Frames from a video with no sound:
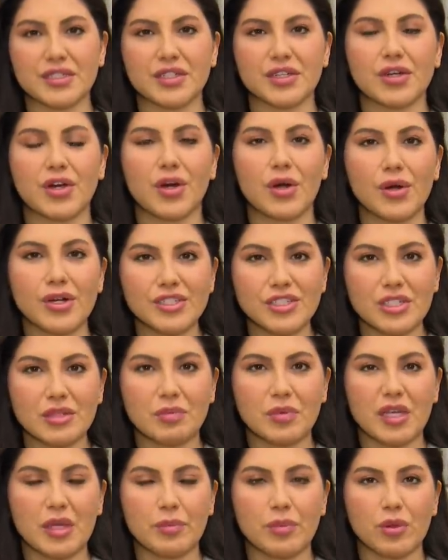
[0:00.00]
is encouraging
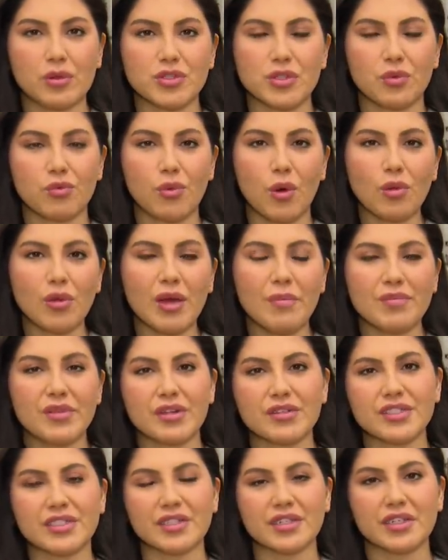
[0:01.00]
people to roll up
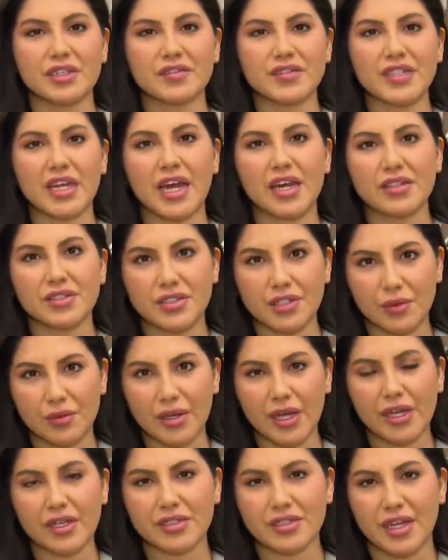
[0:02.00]
their sleeves and
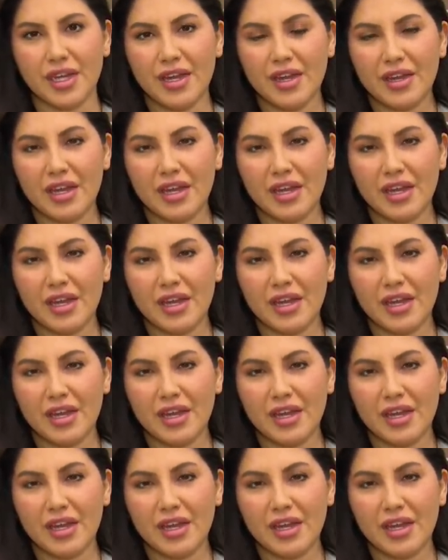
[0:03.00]
donate.